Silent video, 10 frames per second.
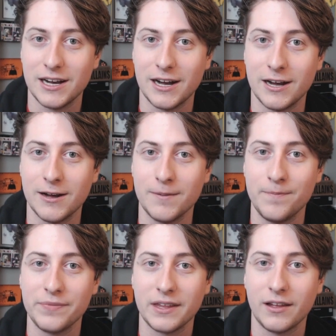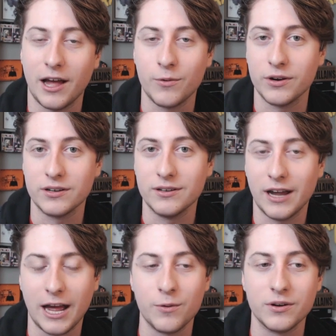um I would
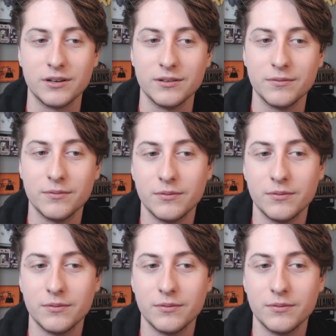I would